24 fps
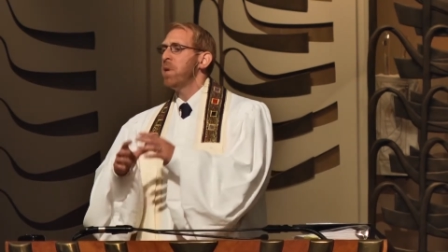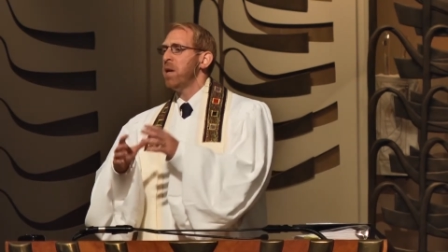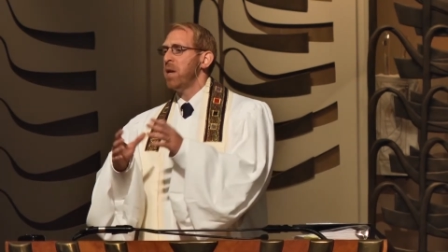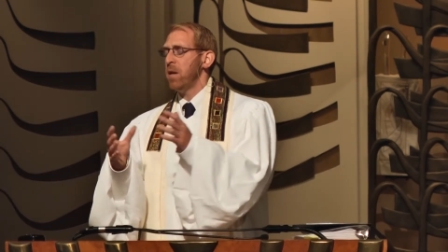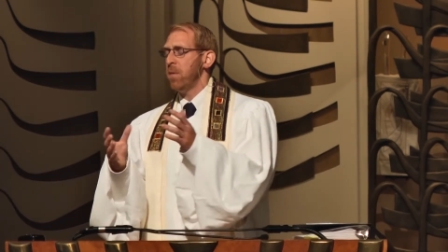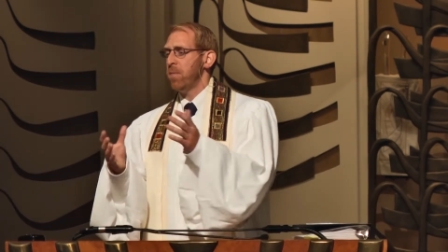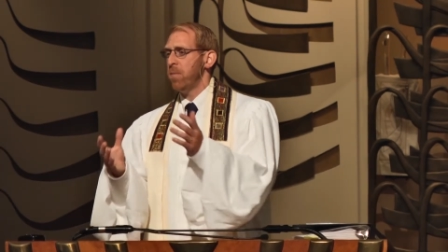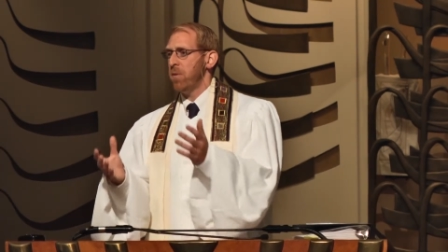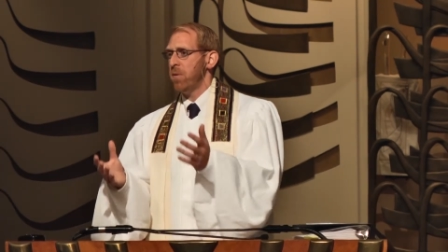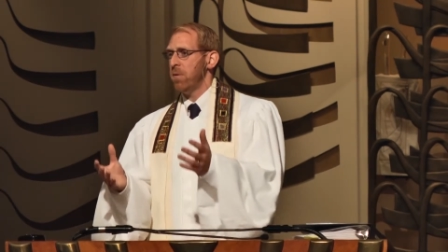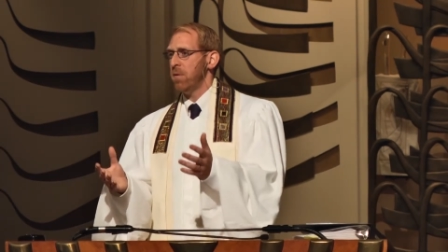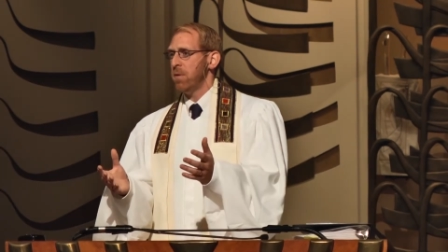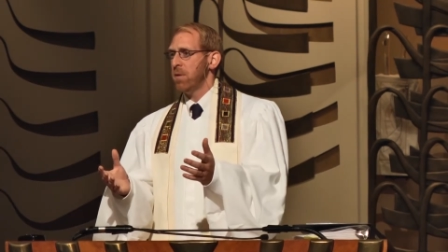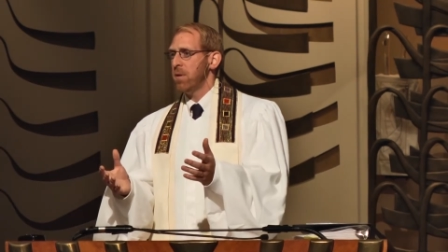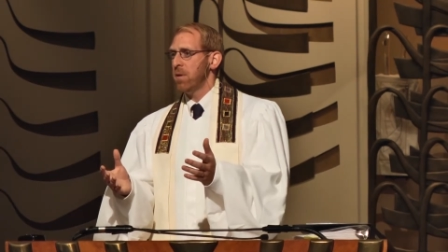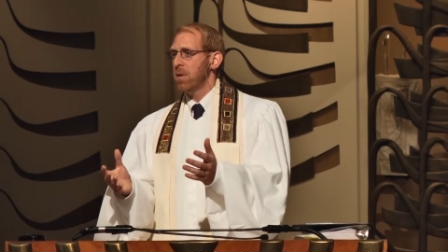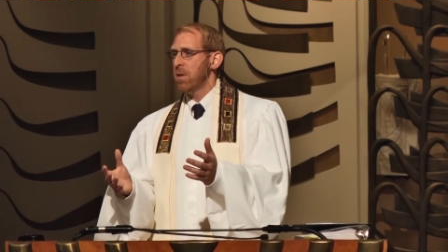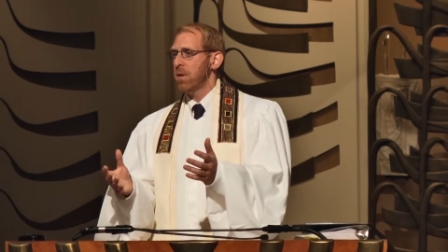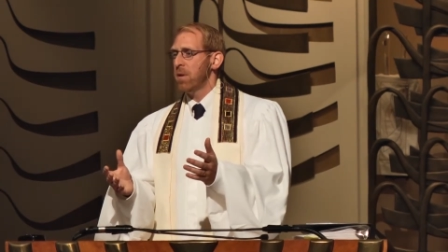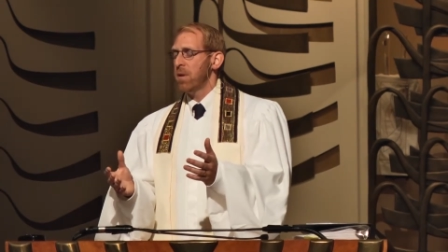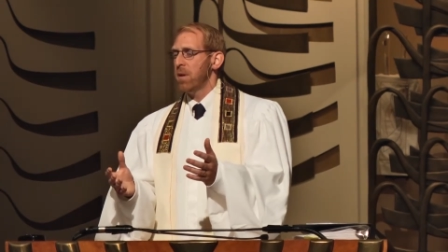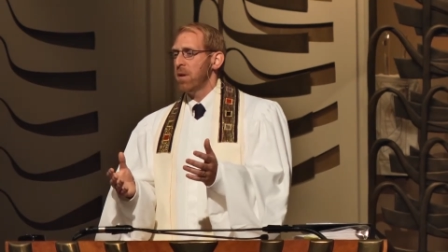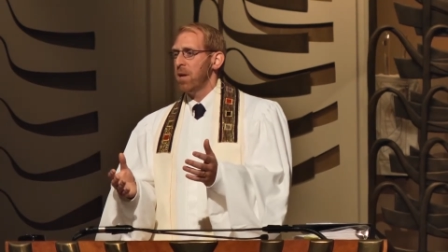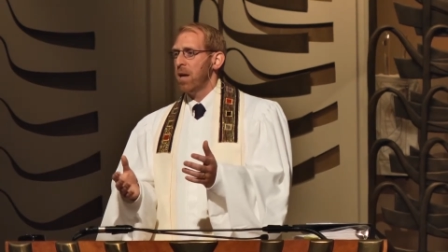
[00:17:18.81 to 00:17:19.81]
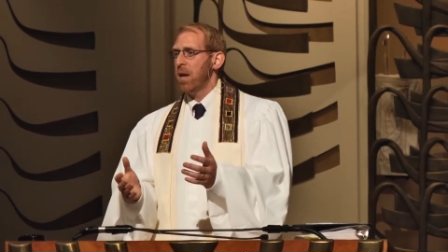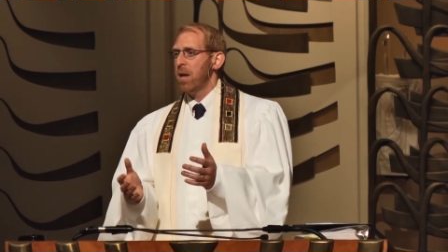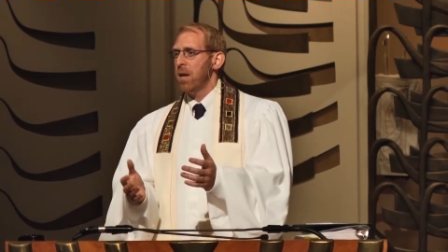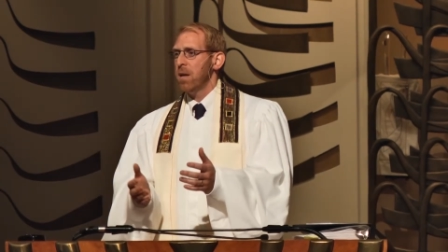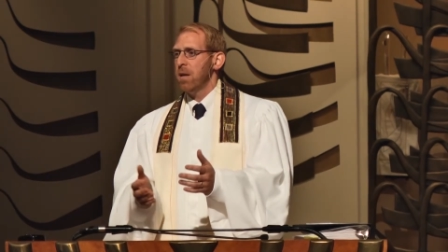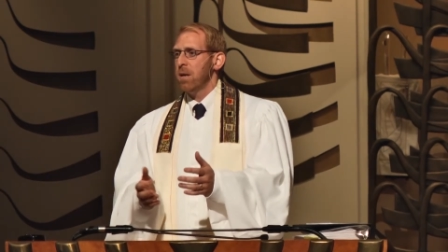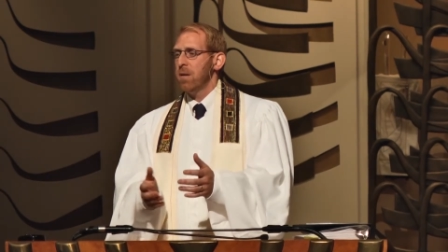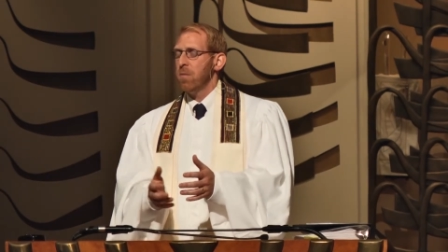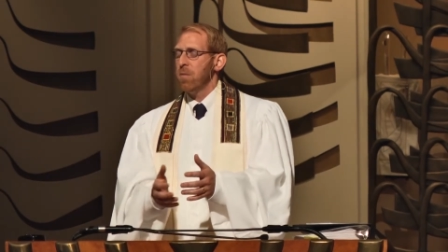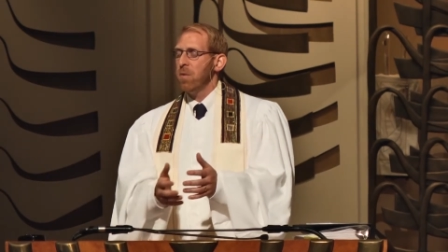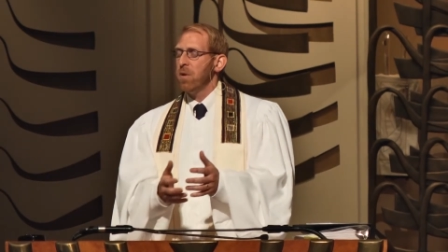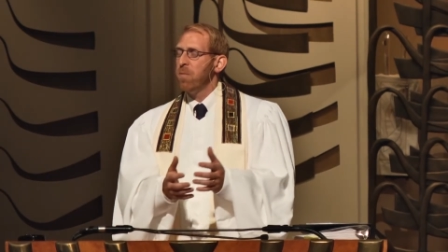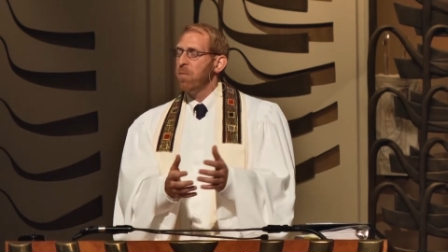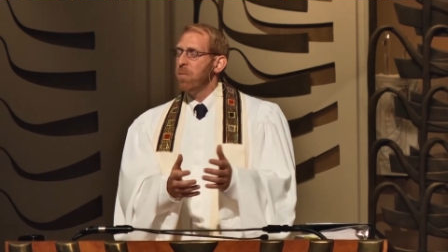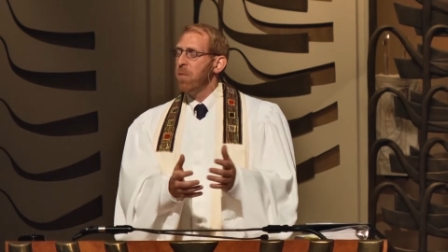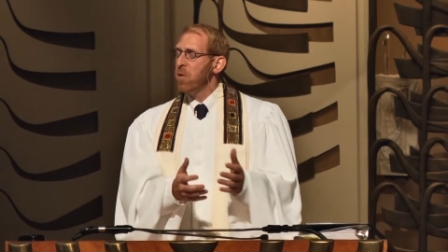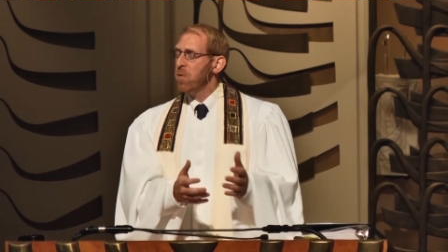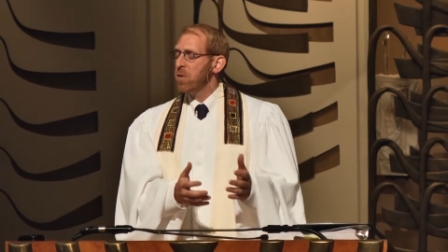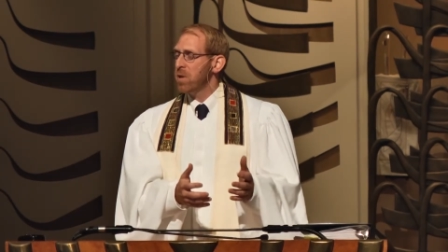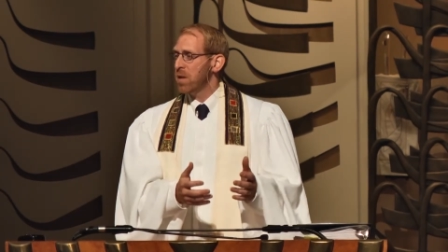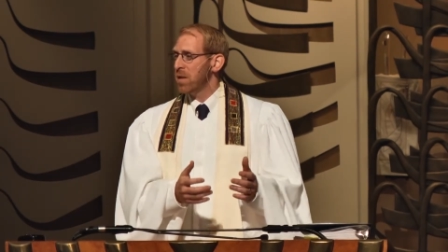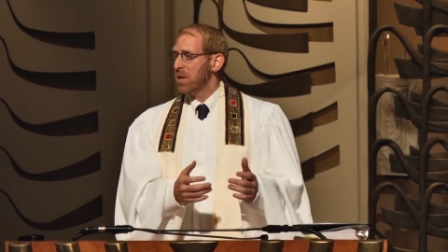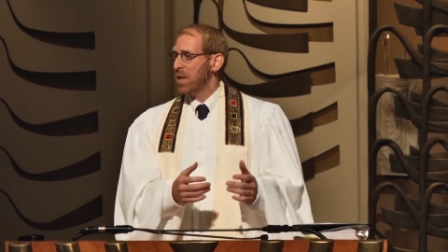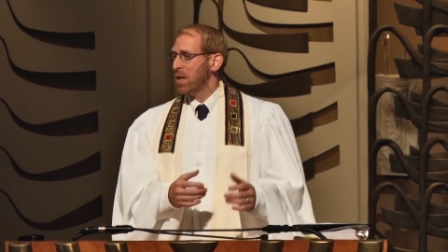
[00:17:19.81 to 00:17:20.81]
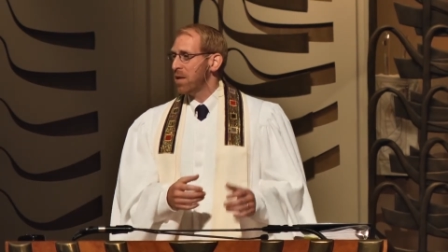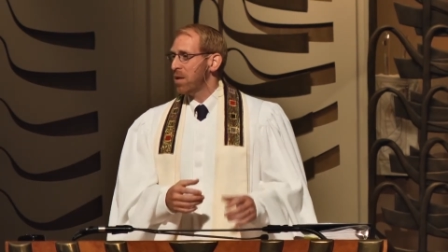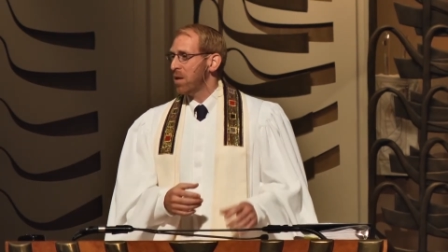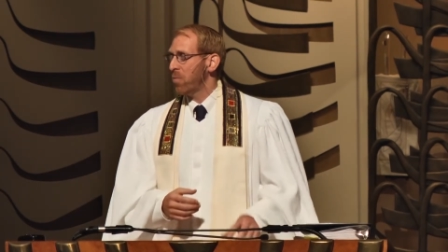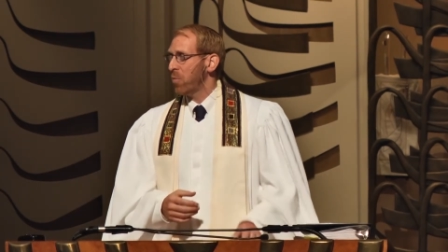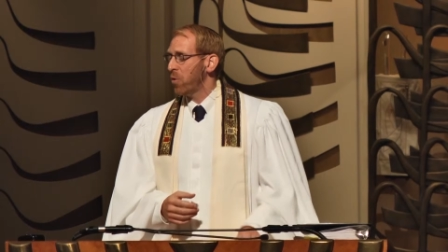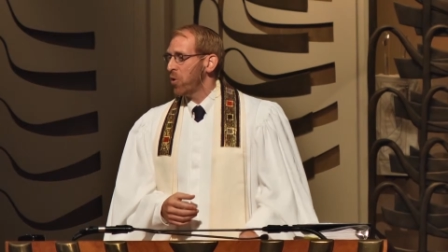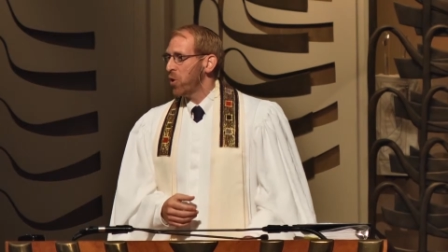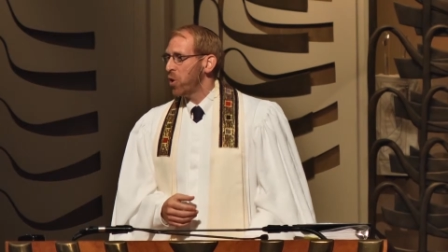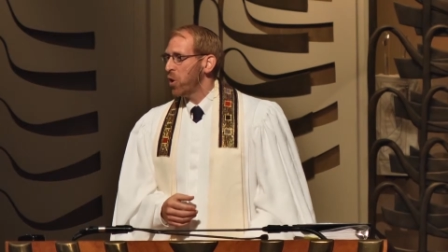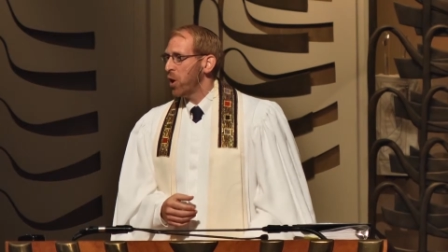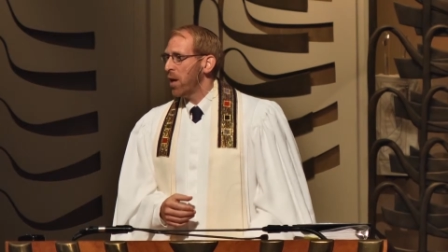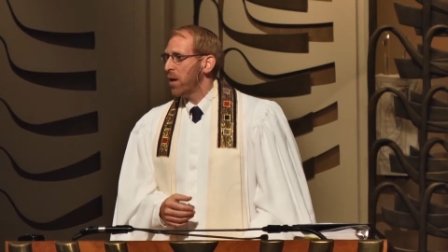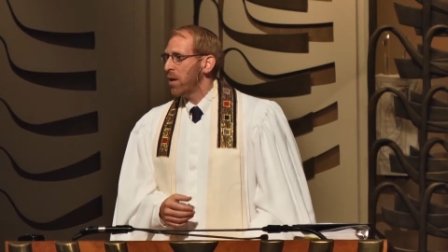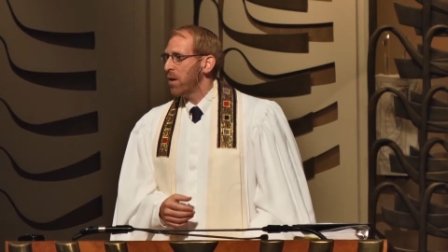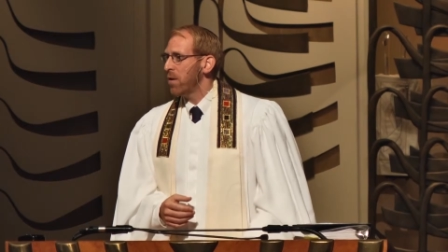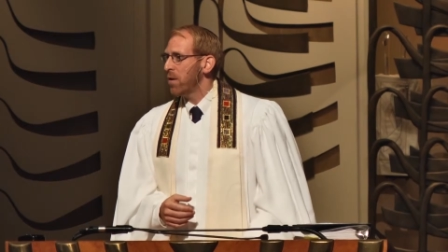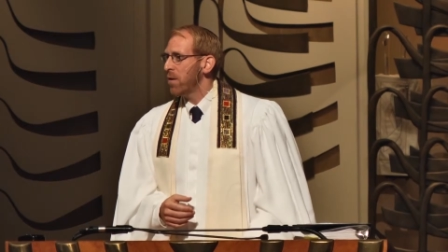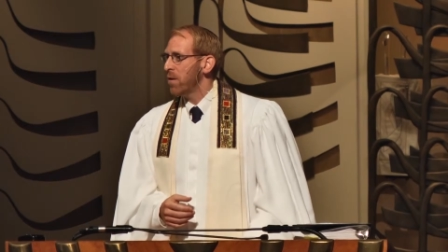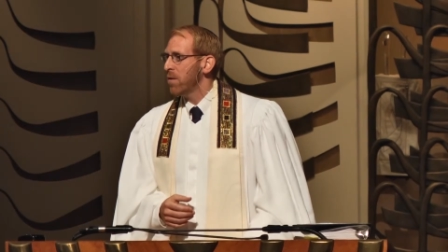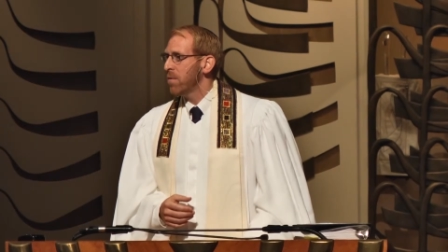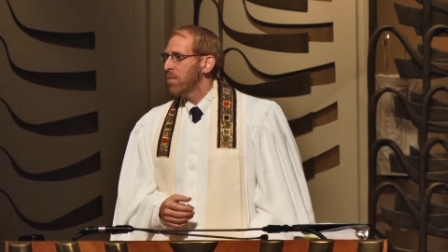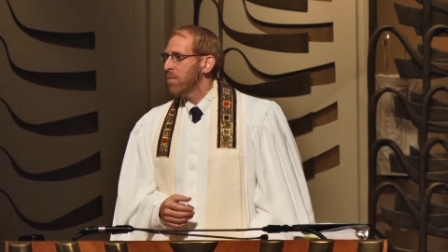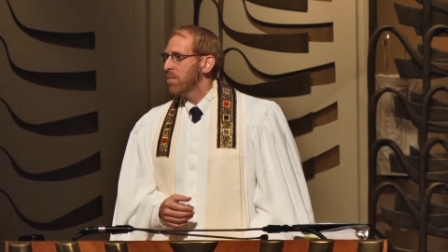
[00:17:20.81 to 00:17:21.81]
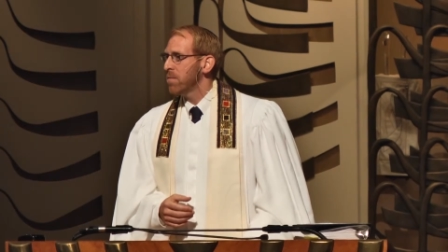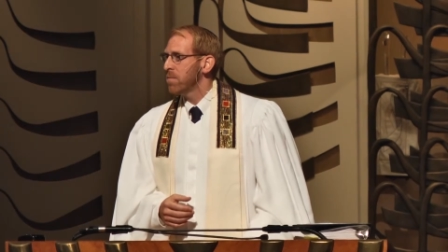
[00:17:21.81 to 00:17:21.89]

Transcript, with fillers: people with Moses as the progenitor.